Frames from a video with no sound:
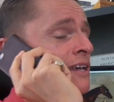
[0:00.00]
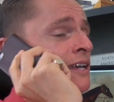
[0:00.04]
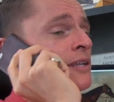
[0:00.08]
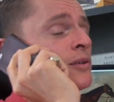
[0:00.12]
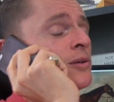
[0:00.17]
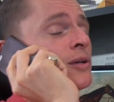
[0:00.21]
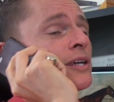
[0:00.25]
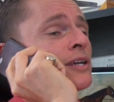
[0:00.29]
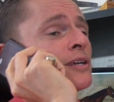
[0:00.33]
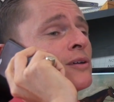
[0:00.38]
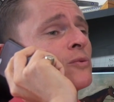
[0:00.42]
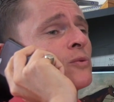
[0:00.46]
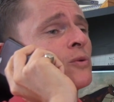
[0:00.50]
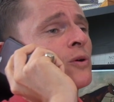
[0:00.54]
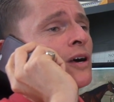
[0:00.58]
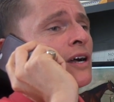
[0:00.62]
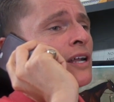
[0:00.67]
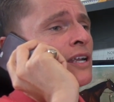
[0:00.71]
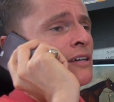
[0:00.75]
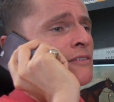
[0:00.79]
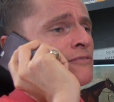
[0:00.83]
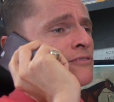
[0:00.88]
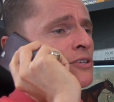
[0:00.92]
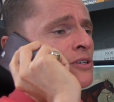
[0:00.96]
Anyway,
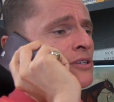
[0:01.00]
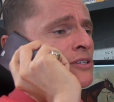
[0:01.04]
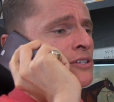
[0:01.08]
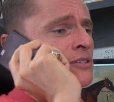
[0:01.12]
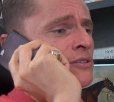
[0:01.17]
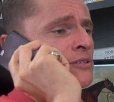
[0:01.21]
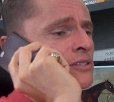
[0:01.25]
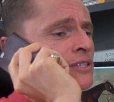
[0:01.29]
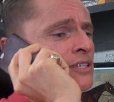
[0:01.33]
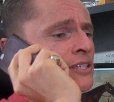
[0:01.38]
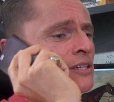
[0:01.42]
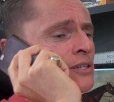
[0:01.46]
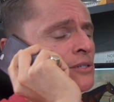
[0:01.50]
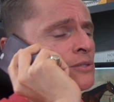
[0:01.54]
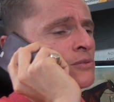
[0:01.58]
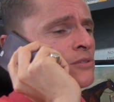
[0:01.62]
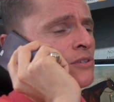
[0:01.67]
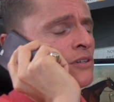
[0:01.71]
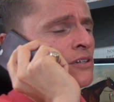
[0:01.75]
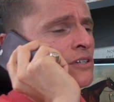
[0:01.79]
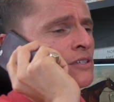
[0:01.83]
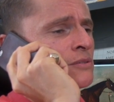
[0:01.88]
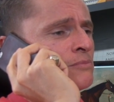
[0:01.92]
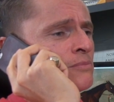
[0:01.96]
while I've got you on the old
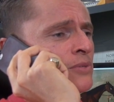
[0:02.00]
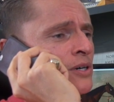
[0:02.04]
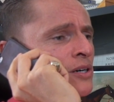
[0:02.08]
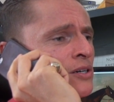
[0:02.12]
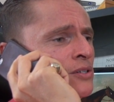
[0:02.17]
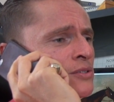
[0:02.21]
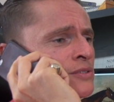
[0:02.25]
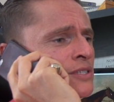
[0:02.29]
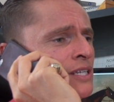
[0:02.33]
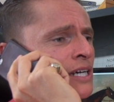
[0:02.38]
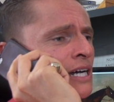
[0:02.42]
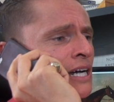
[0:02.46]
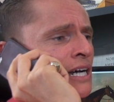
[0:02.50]
dog and bone,